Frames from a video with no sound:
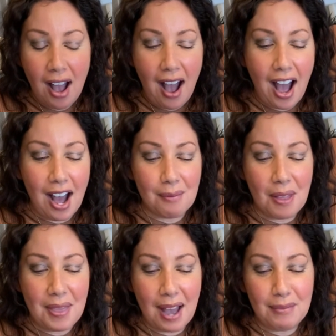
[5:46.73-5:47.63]

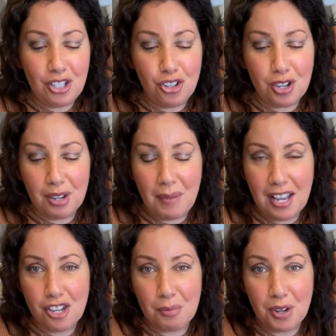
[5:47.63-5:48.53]
That means you can
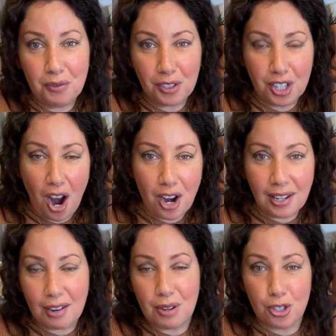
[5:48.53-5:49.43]
make your beautiful
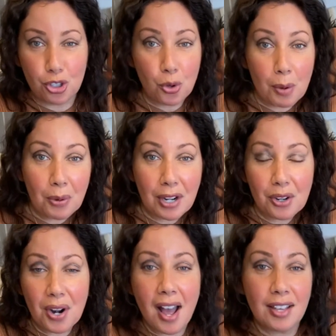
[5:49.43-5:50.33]
tart like with your shortbread
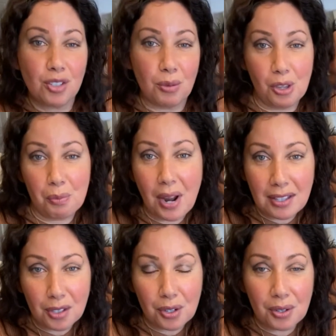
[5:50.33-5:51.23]
crust or with your
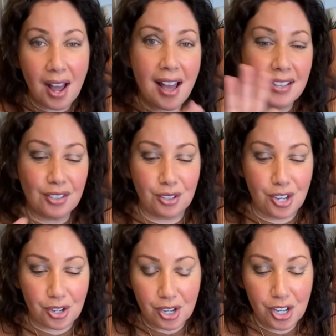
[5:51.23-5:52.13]
pretzel crust or
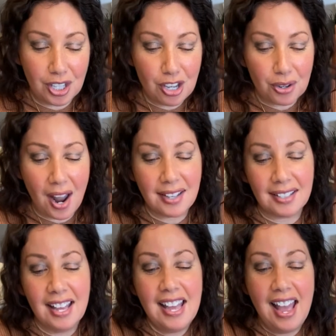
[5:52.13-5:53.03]
your cookie
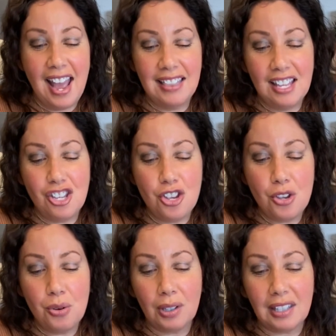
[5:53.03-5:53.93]
crust. And then
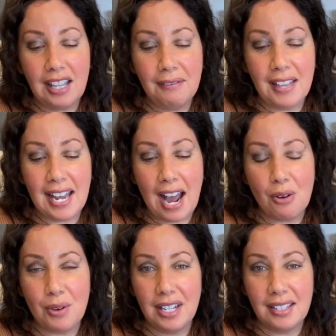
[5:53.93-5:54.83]
you lift that
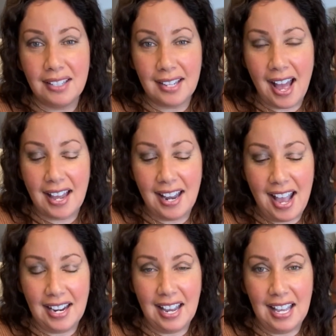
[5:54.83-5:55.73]
out when it's done
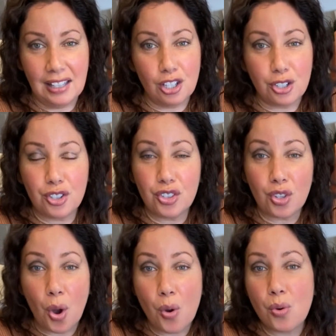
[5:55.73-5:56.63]
and it looks
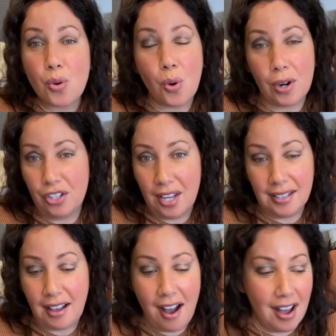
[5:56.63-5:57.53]
so
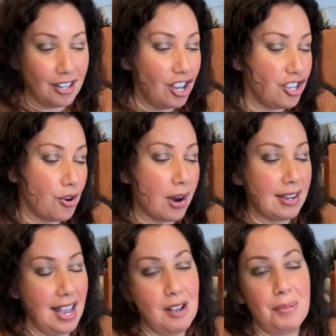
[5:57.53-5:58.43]
gorgeous on your
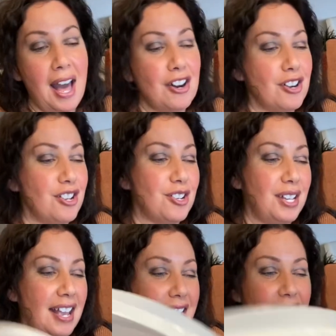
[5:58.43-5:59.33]
cake platter or your
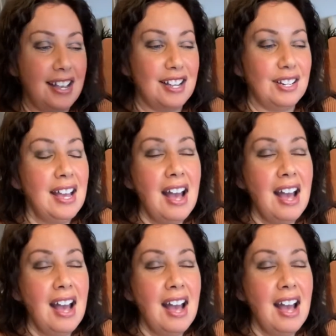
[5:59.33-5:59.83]
cake stand.